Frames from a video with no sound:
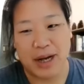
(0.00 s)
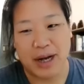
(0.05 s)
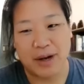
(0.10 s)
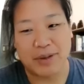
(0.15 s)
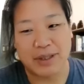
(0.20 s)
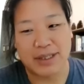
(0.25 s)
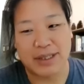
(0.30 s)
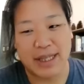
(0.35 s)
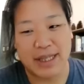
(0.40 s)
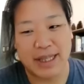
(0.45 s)
I
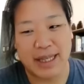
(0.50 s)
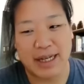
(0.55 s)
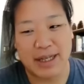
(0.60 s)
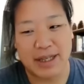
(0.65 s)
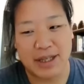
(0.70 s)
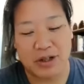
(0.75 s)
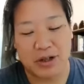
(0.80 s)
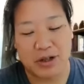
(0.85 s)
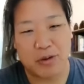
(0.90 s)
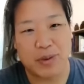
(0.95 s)
would say
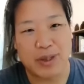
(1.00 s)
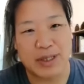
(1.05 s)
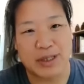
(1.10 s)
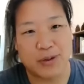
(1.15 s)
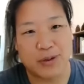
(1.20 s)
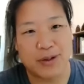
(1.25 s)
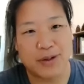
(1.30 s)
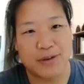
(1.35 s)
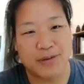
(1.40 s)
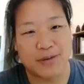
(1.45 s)
that, we
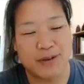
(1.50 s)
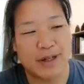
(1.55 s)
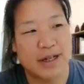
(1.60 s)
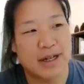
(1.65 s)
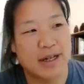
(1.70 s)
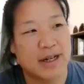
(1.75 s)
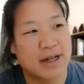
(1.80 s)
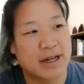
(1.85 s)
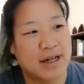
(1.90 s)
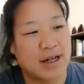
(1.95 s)
sort of
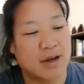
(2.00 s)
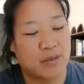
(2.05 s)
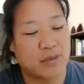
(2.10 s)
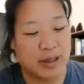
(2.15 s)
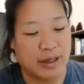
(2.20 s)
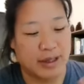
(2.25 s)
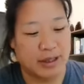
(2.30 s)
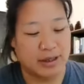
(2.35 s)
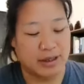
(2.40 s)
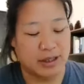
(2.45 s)

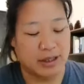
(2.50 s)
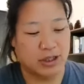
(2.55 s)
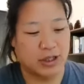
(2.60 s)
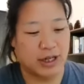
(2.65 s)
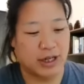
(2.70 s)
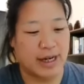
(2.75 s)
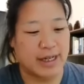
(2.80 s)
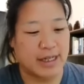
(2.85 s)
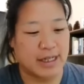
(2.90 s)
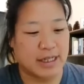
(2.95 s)
were
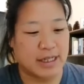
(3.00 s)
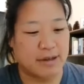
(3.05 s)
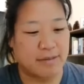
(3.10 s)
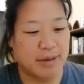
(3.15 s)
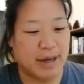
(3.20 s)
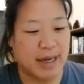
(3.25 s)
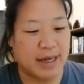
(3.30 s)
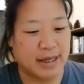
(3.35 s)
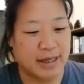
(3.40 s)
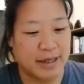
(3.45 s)
trying to
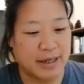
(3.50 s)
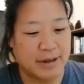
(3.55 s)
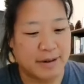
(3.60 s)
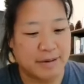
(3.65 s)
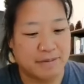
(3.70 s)
make